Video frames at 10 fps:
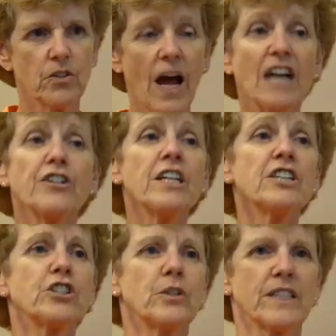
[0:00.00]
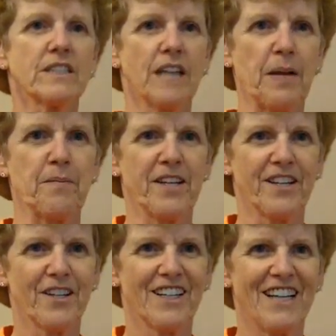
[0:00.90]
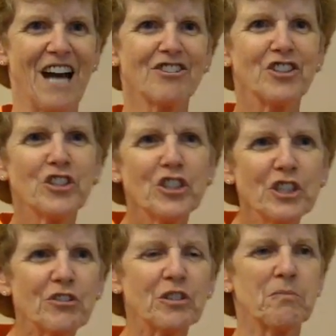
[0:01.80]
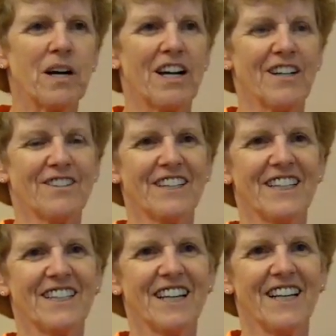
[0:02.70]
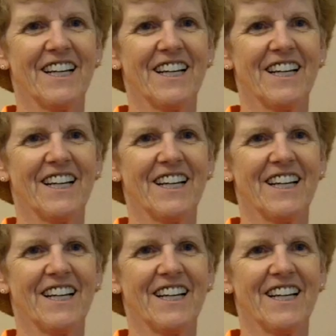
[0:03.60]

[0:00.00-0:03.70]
So, how do you show excitement? How do you smile and,